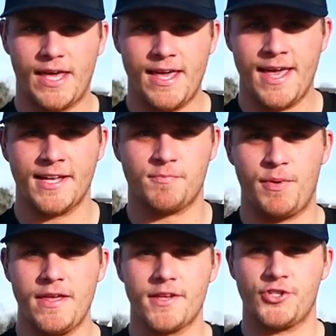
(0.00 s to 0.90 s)
key is
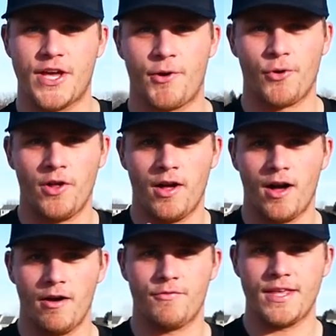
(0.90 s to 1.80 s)
be the general
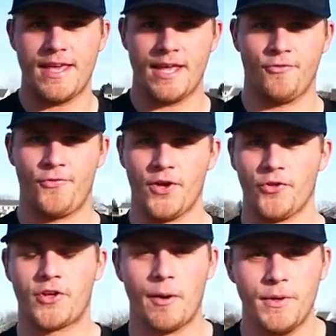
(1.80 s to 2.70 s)
of the
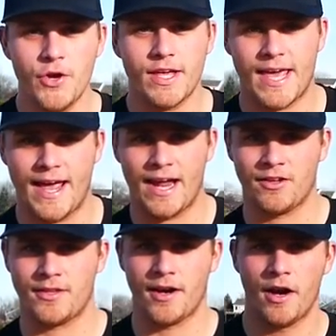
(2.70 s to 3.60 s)
infield. Communicate
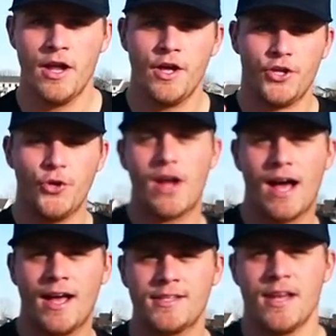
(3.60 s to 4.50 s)
out there. You
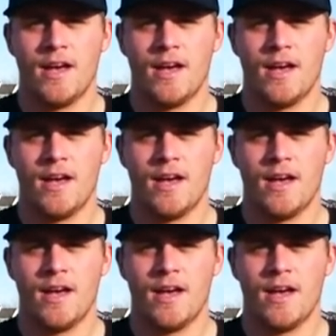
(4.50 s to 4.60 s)
guys,